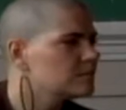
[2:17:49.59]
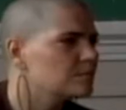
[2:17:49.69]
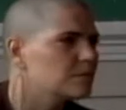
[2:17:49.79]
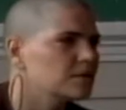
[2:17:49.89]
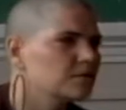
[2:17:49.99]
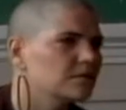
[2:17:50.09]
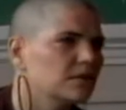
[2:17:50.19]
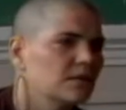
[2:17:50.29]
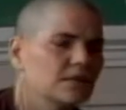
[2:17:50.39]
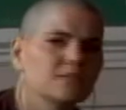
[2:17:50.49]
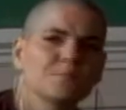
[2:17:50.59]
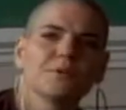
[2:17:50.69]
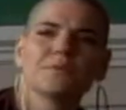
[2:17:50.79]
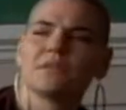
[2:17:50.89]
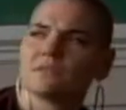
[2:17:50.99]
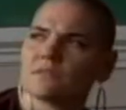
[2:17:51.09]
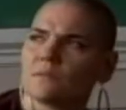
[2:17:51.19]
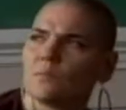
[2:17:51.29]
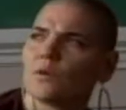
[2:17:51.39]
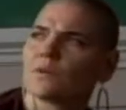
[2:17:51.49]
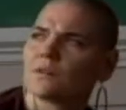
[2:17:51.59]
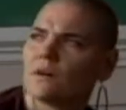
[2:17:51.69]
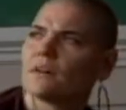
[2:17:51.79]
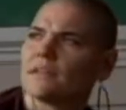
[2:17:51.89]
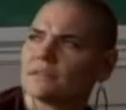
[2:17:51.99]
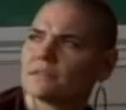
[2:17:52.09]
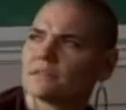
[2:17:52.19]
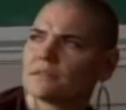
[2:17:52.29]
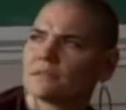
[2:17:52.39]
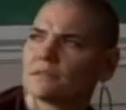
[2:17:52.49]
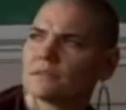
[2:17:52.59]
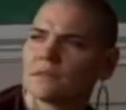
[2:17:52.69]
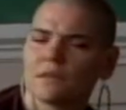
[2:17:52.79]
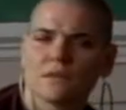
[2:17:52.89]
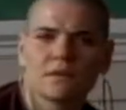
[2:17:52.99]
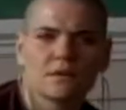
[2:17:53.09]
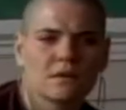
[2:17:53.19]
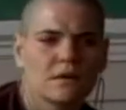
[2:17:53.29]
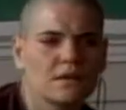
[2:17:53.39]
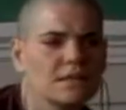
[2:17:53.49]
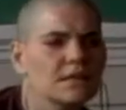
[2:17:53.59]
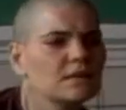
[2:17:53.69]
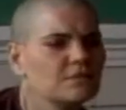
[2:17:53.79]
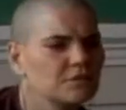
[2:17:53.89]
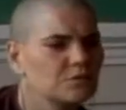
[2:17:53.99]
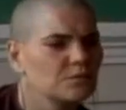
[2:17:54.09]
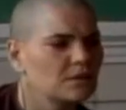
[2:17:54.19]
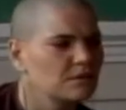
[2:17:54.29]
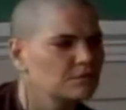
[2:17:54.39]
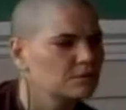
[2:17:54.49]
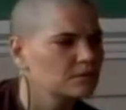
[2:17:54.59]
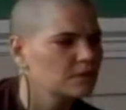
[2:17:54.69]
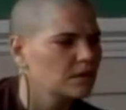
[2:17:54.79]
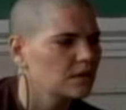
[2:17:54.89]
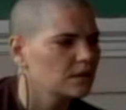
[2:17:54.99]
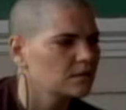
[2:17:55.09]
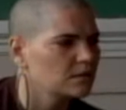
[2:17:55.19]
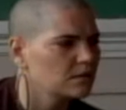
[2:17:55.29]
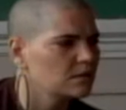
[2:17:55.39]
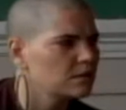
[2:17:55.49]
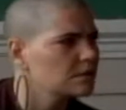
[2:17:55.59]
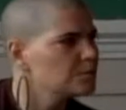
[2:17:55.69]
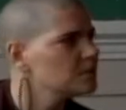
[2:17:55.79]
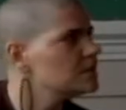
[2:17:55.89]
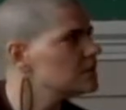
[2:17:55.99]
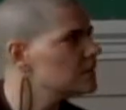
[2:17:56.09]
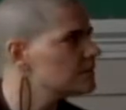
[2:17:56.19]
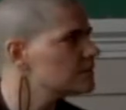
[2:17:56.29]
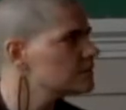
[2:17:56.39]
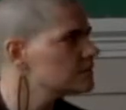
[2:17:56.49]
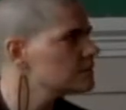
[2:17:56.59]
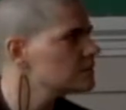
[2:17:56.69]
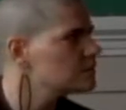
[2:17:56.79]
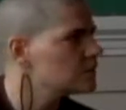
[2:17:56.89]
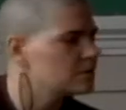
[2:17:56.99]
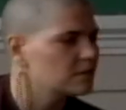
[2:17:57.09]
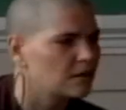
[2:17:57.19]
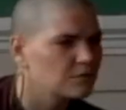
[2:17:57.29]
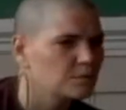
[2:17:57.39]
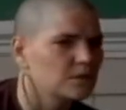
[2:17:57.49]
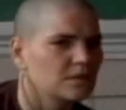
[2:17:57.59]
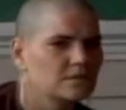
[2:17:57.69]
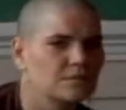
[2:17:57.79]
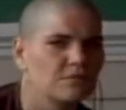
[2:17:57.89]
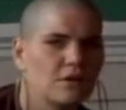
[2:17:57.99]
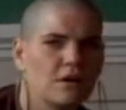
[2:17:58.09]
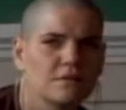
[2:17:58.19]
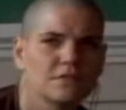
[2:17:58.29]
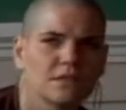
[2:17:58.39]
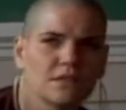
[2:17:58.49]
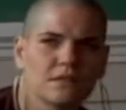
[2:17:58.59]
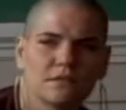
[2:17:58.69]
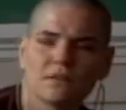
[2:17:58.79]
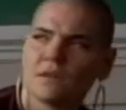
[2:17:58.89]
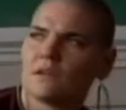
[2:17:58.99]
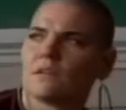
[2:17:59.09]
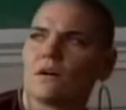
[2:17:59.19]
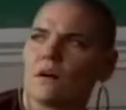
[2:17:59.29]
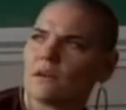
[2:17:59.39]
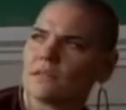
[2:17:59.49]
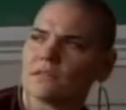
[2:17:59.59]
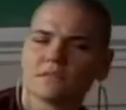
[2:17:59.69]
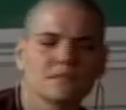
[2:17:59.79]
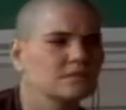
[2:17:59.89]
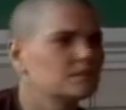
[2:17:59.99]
but you're gonna experience some work on it, on an individual level and on a community level with everyone that's involved, and then the audiences